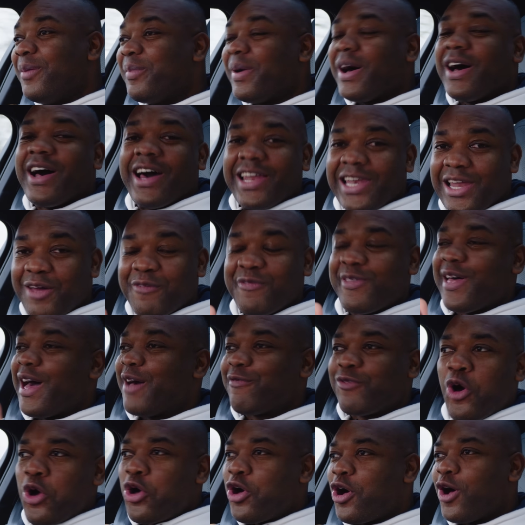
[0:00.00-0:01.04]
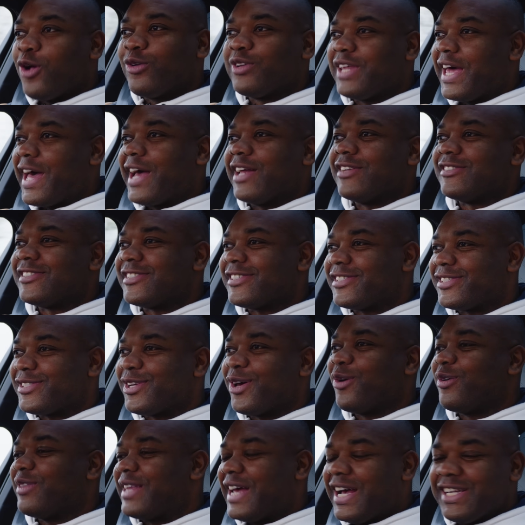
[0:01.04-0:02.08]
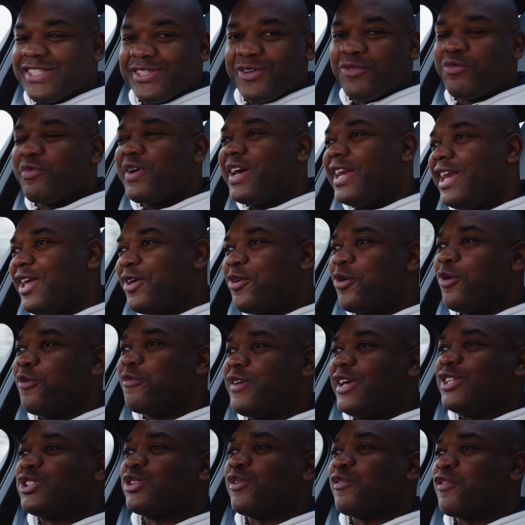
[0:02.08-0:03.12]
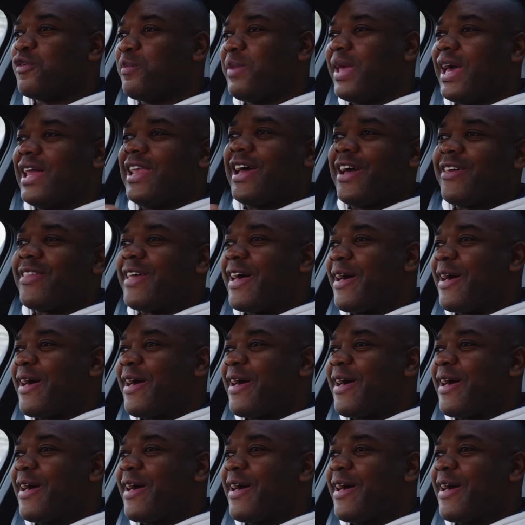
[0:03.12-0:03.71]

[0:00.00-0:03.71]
But I love that. I've got cold hands, so that is a really cool feature for me. I like